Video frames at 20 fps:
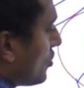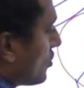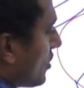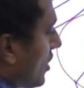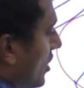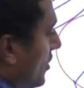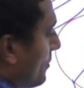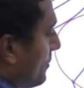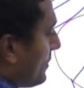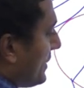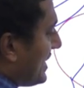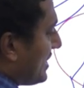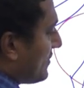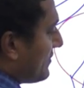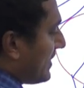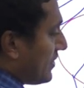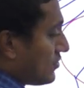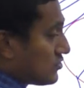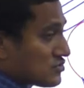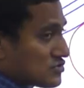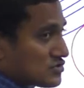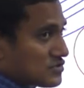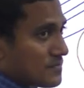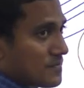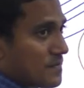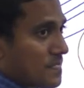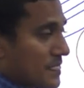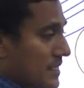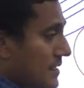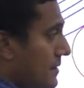of P waves.
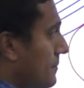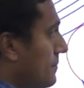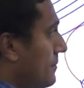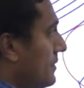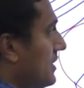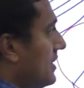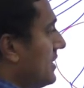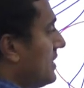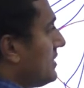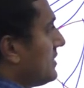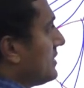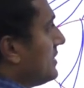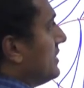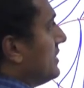But